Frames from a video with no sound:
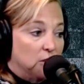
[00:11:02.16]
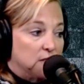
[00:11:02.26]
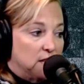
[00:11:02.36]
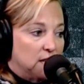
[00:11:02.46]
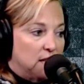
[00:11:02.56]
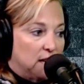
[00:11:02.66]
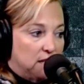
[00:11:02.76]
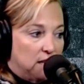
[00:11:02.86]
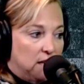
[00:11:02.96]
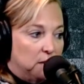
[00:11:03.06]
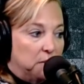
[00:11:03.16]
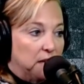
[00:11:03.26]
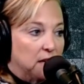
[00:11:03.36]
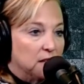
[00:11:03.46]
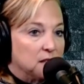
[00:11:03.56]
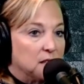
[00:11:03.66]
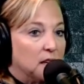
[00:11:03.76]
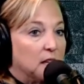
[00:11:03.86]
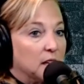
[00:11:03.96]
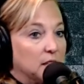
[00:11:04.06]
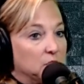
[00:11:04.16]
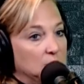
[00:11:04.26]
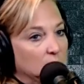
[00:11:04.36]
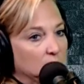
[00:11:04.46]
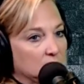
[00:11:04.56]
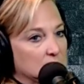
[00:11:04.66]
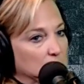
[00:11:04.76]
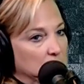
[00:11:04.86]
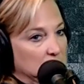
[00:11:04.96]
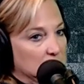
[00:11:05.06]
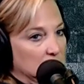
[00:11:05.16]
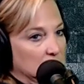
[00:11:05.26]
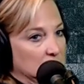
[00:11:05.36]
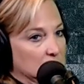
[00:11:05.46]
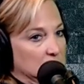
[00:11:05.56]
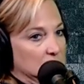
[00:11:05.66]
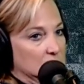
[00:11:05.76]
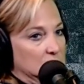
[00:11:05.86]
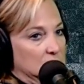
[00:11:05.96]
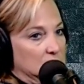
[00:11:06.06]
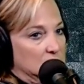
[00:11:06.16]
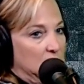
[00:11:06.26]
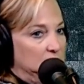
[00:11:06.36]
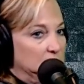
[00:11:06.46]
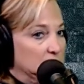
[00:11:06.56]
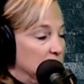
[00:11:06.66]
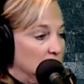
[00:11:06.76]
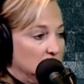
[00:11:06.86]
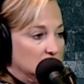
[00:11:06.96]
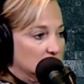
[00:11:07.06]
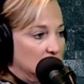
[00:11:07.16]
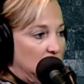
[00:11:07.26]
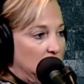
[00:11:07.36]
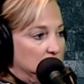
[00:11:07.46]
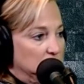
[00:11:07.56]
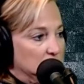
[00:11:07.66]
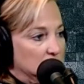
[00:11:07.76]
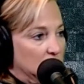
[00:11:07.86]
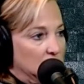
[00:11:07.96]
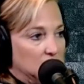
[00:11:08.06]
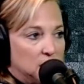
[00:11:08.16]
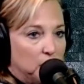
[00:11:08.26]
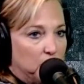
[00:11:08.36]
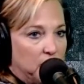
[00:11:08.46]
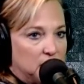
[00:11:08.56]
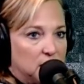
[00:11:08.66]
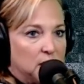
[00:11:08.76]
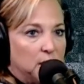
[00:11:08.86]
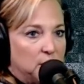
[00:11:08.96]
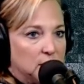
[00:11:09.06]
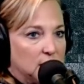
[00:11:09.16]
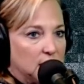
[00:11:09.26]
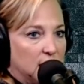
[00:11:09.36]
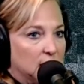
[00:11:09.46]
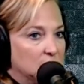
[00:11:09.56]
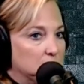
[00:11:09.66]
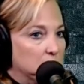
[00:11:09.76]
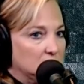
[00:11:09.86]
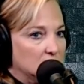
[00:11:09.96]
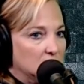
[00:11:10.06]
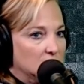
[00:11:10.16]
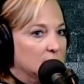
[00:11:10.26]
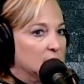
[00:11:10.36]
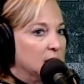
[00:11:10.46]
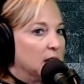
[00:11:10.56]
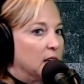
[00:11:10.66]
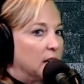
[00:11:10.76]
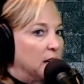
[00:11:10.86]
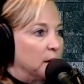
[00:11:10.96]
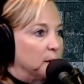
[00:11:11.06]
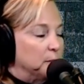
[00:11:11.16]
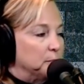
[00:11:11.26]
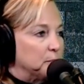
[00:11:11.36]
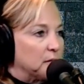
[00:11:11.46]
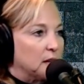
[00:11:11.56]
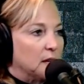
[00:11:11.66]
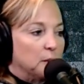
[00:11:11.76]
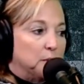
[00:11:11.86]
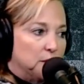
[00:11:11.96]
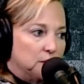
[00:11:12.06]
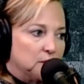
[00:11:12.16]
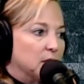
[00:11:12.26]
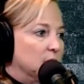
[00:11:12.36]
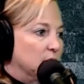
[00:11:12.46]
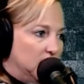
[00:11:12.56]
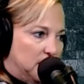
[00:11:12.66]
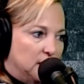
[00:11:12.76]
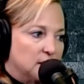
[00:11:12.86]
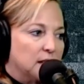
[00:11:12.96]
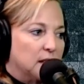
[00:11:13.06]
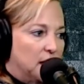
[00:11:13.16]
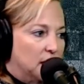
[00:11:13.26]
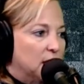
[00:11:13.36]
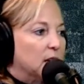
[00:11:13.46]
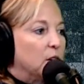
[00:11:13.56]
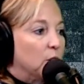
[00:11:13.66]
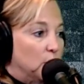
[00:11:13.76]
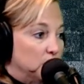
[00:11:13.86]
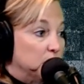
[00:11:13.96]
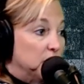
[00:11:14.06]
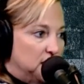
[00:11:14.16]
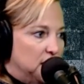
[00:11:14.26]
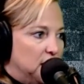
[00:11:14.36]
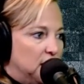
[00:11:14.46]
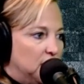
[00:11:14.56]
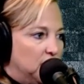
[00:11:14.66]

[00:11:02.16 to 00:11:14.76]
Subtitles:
T, I think, because like Chico has some big T in his life because he lost his dad when he was 10 in a terrible accident, things like that. That's big T. And abuse and things like that are big T,